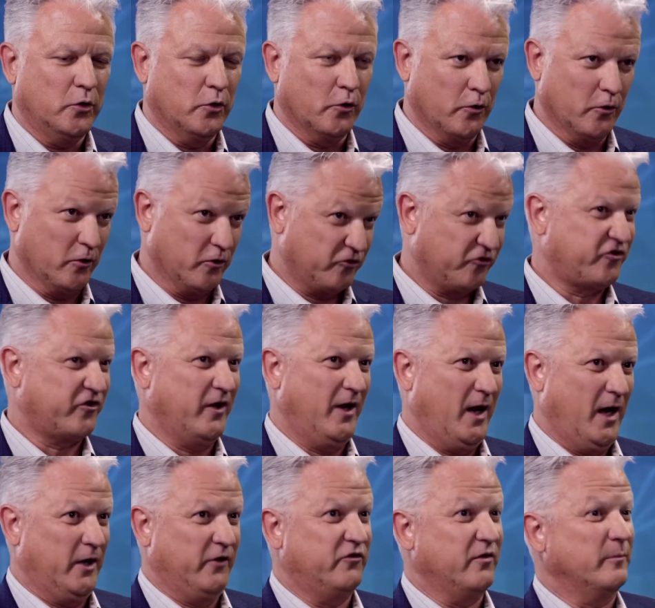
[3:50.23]
urged
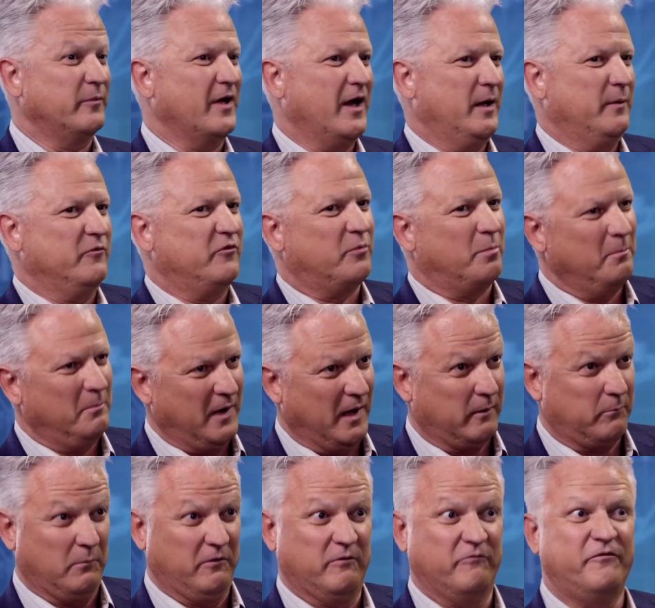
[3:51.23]
and sometimes
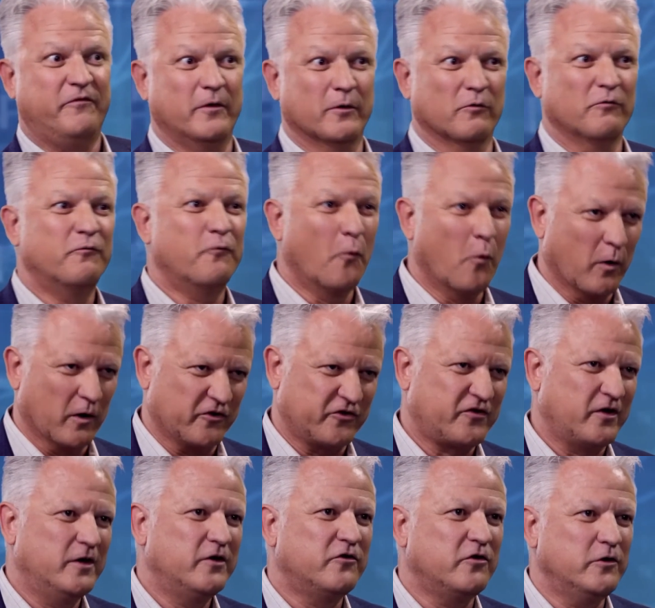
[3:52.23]
make me feel
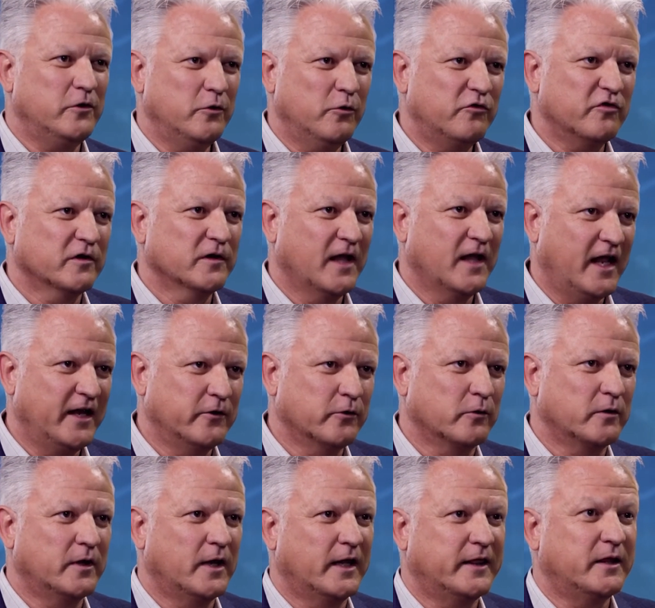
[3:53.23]
forced to use a
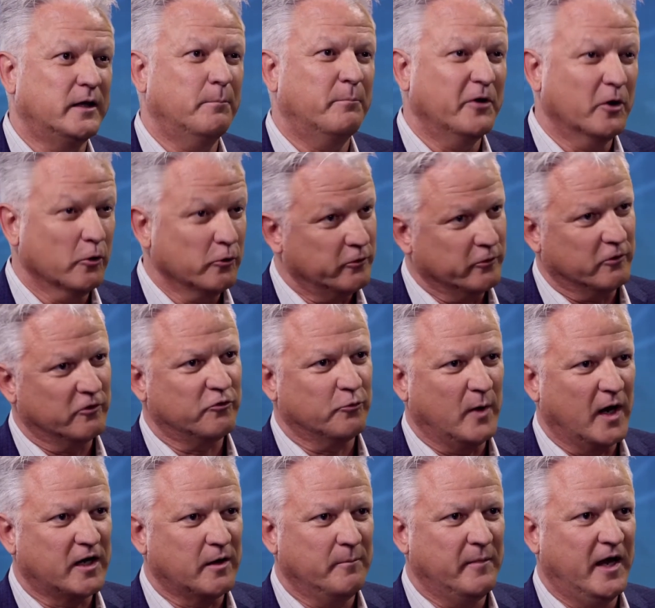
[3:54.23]
lender that the builder is
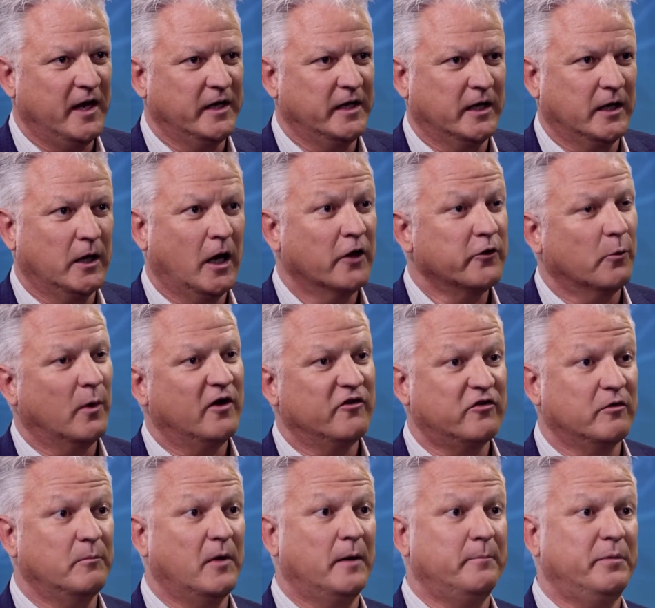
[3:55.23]
recommending. Otherwise,
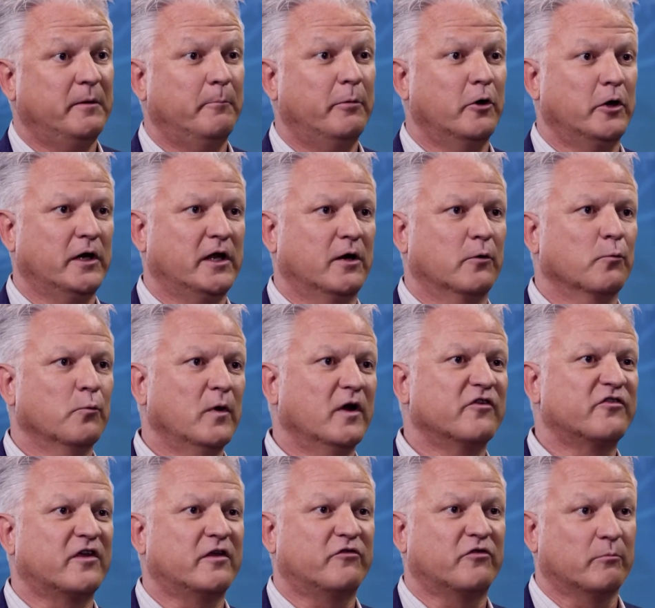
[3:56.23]
they might be putting at
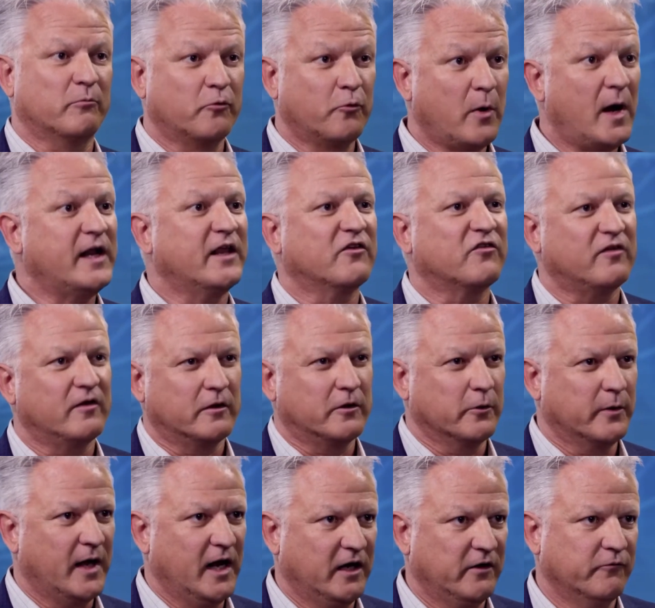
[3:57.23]
risk some credits that
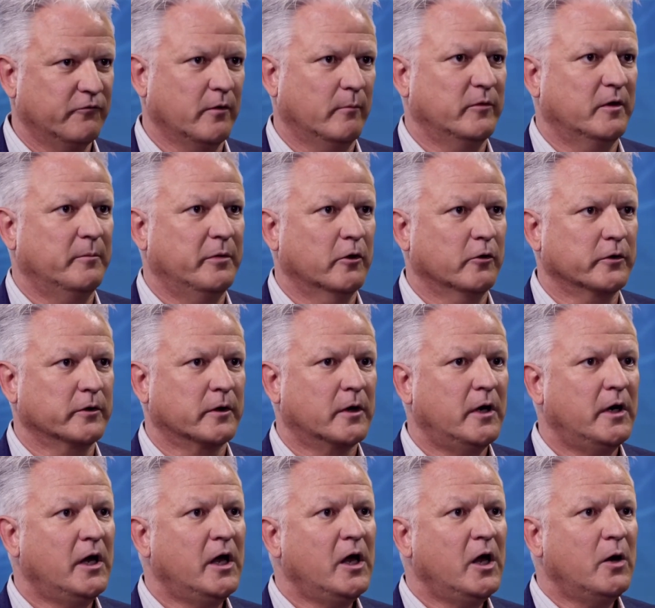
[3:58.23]
they're getting from the builder.
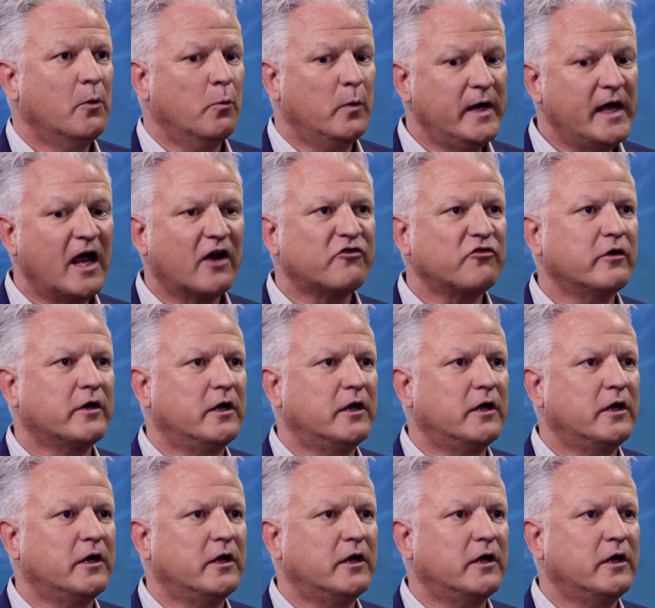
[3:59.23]
We actually